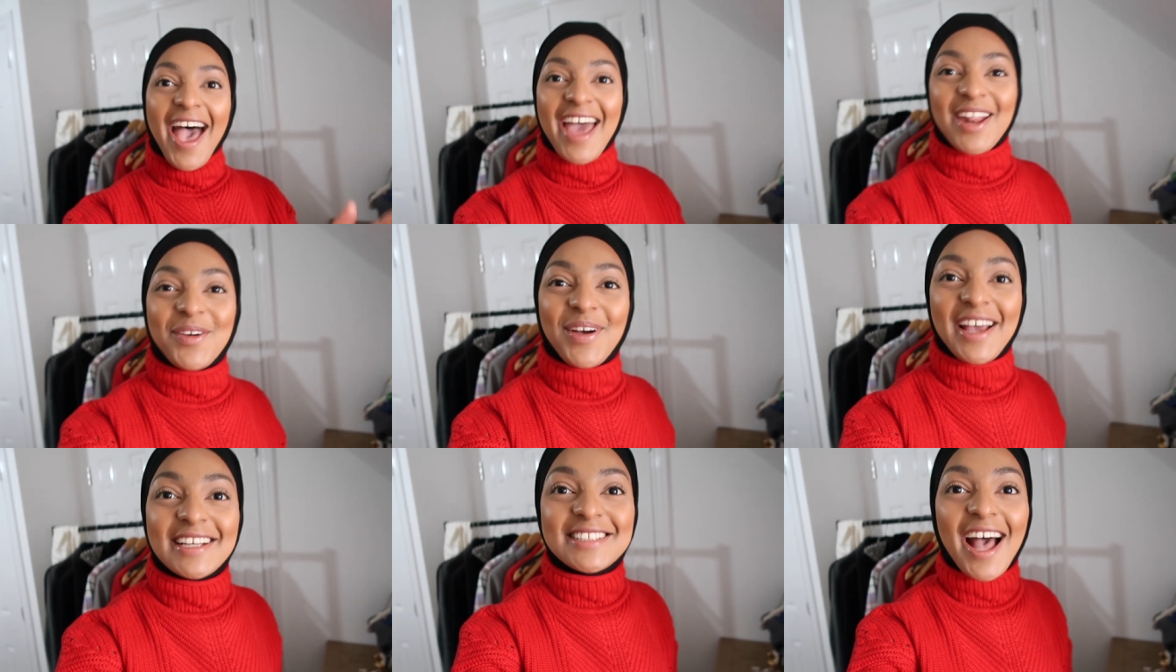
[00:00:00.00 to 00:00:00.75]

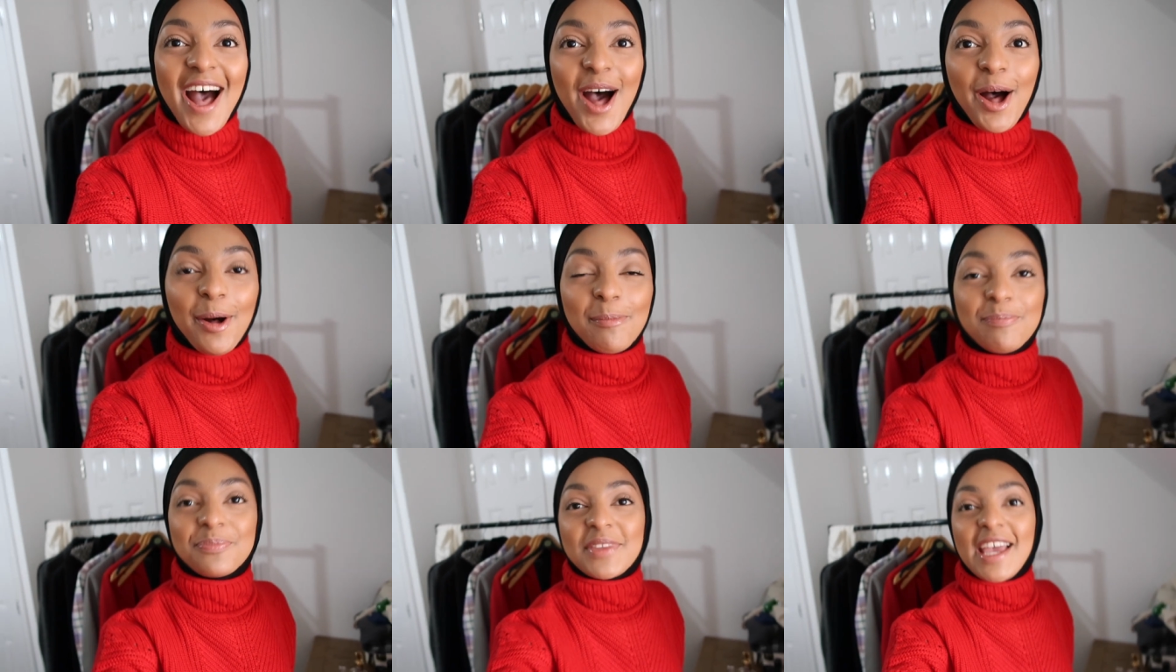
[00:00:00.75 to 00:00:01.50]
Anyways,
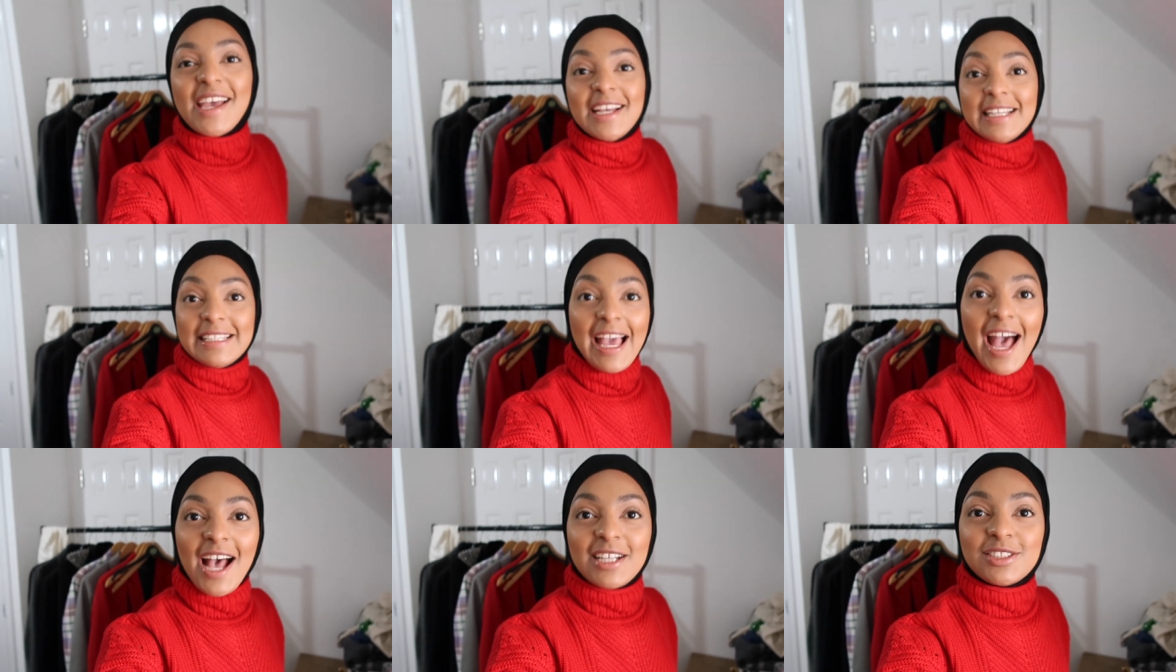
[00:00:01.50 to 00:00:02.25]
um
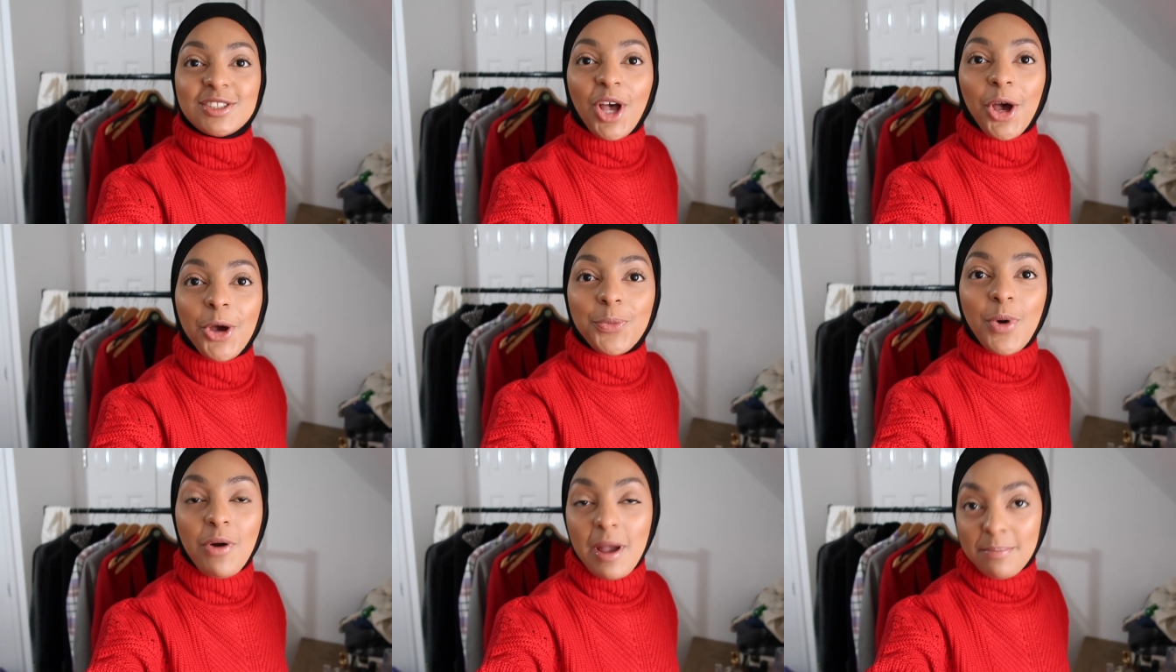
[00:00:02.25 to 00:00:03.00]
yeah,
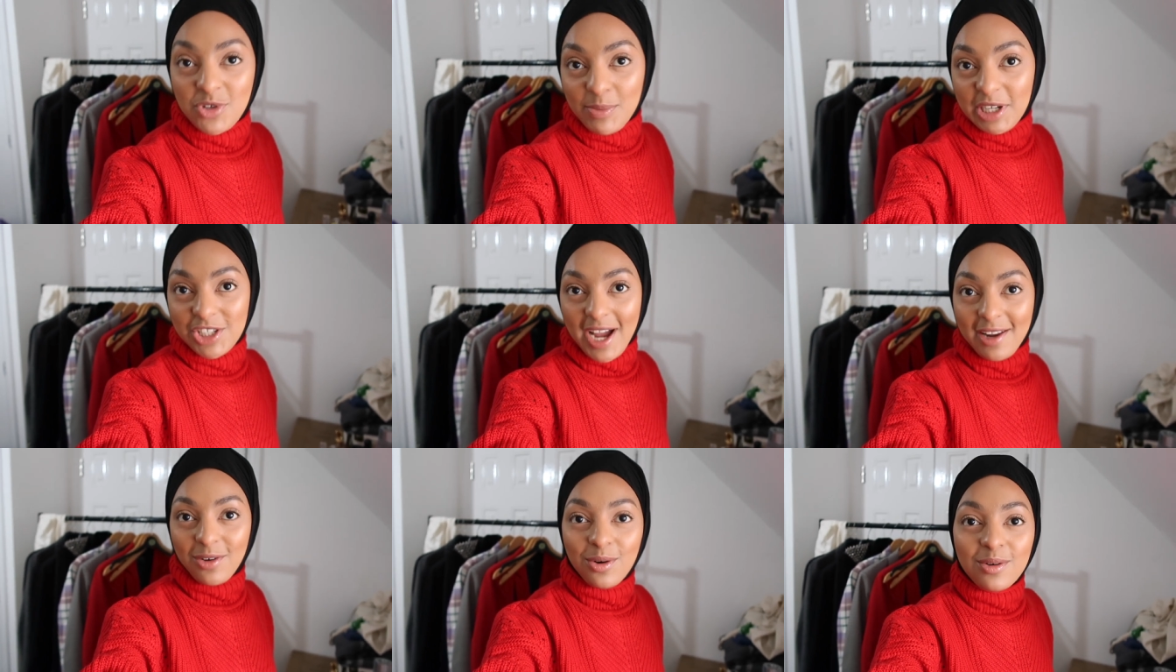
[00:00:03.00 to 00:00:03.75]
so welcome to my
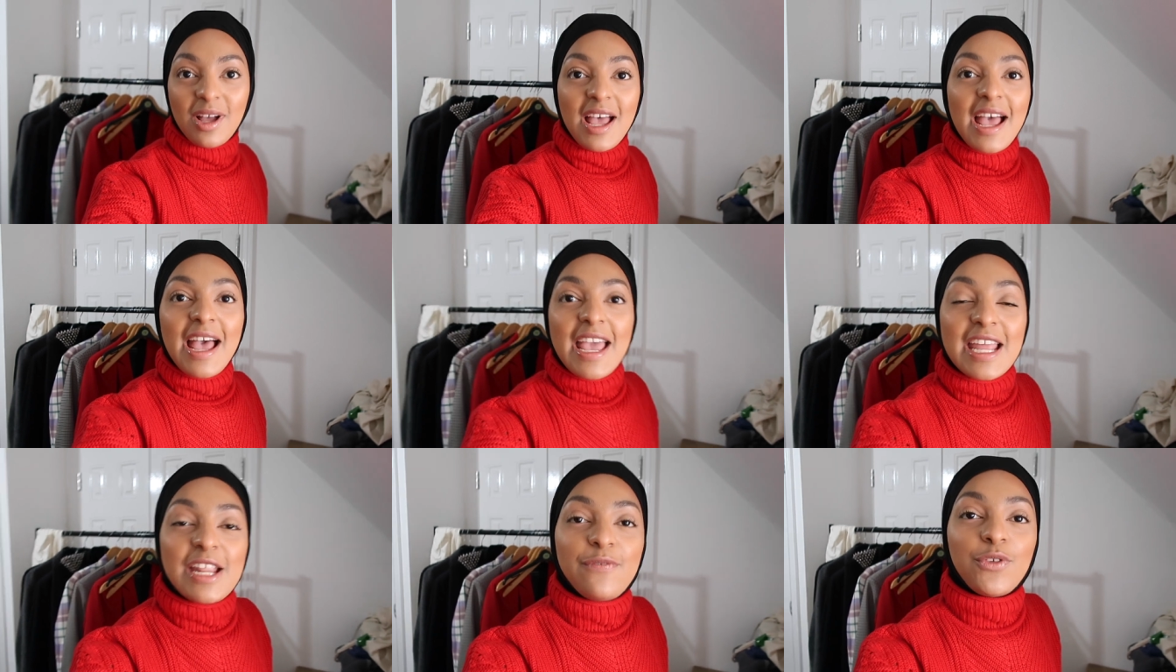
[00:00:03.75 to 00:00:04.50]
channel,
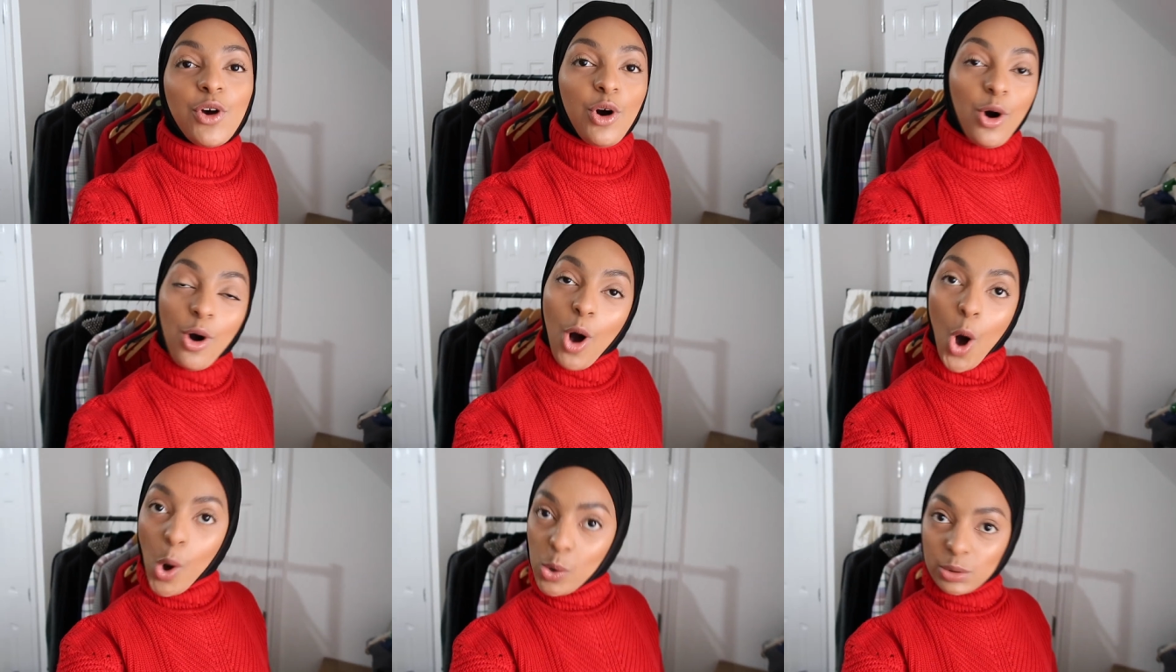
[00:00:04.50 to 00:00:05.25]
and if you're
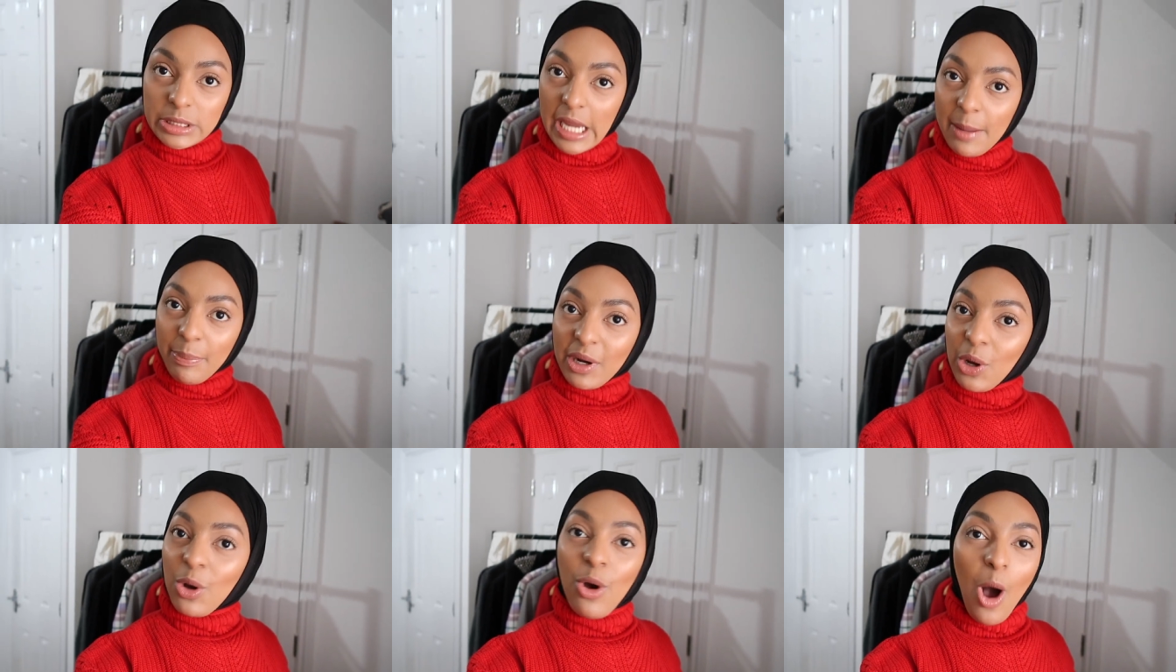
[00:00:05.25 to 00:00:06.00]
oldie
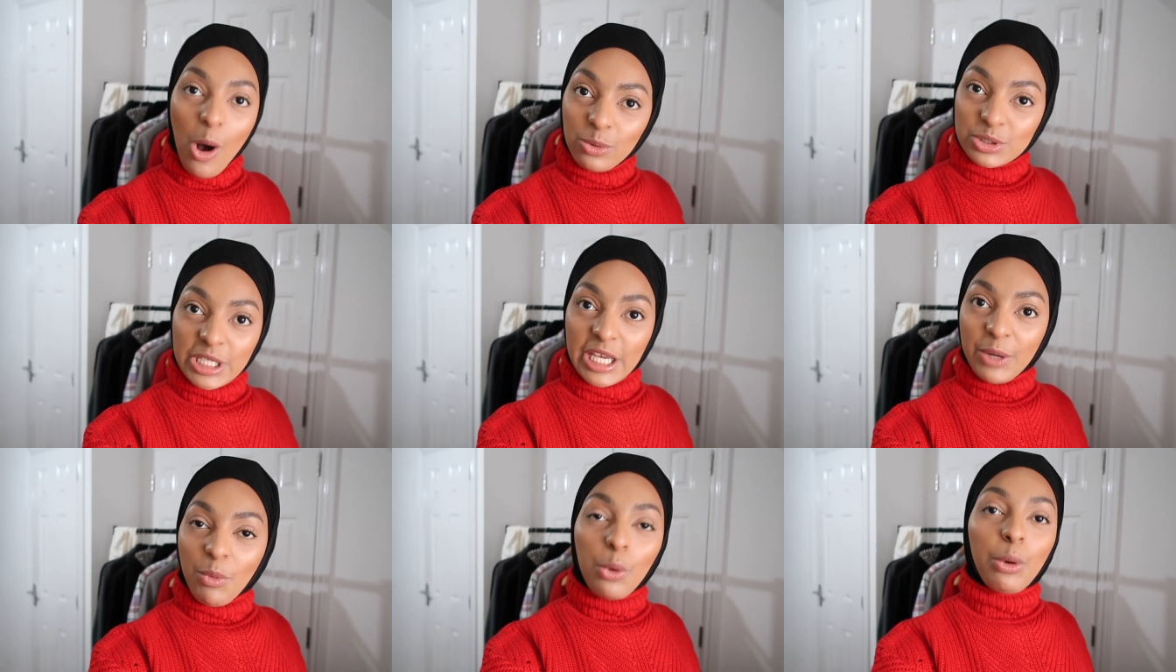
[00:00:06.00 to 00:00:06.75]
but a
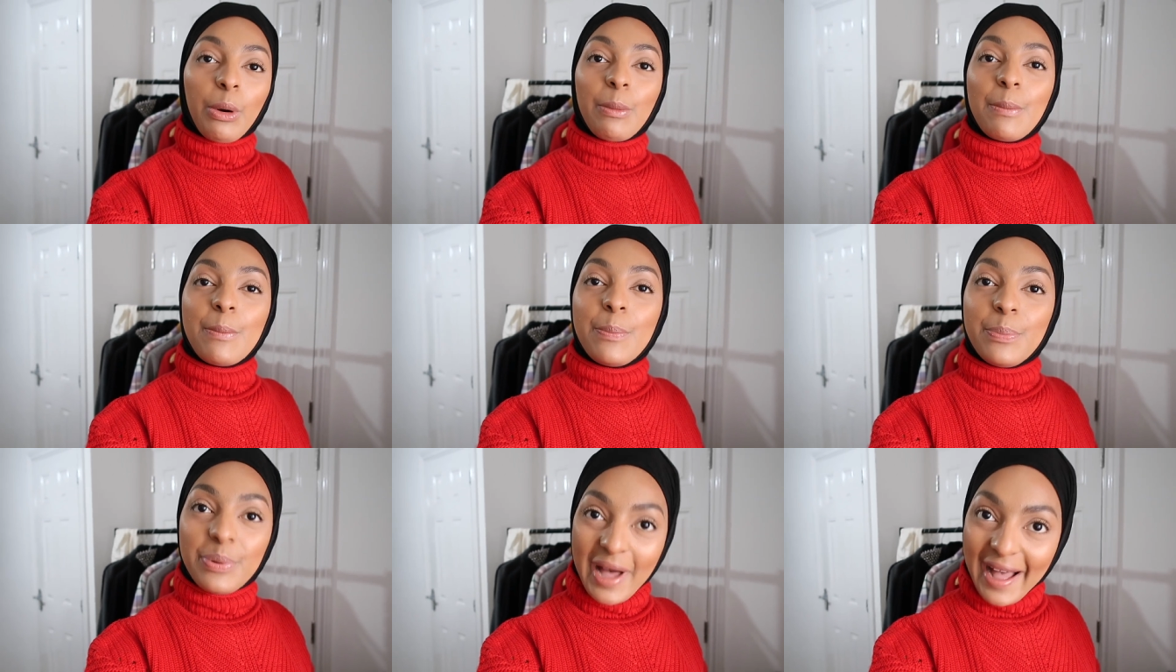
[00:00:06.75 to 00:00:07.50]
goldie,
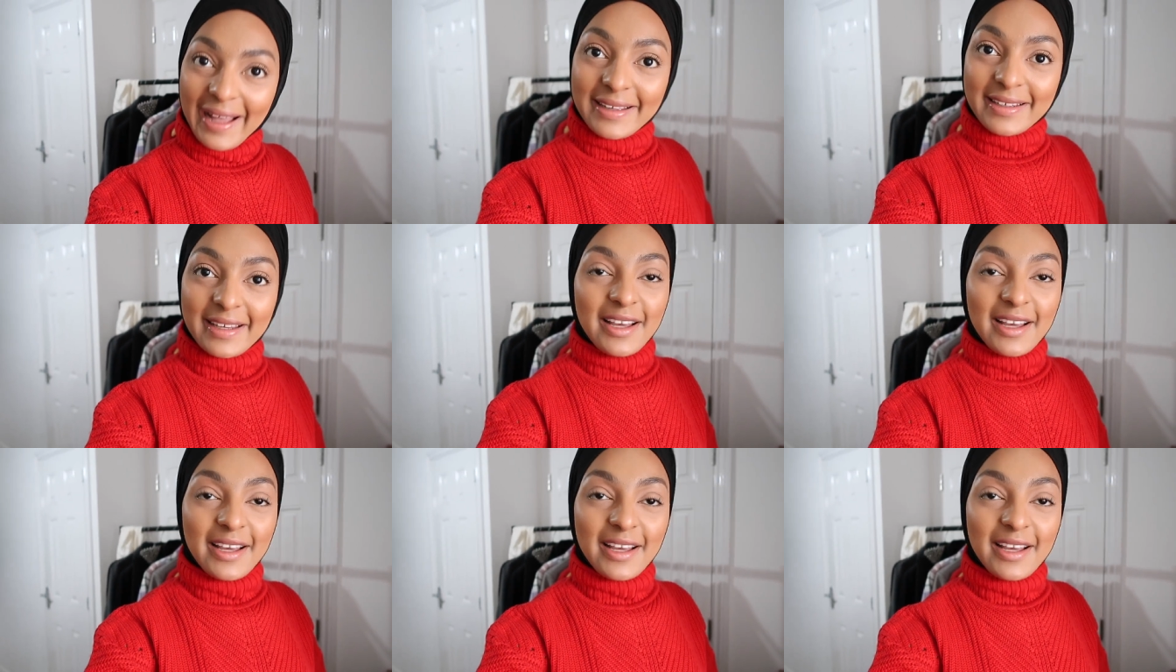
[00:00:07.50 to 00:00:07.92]
welcome back.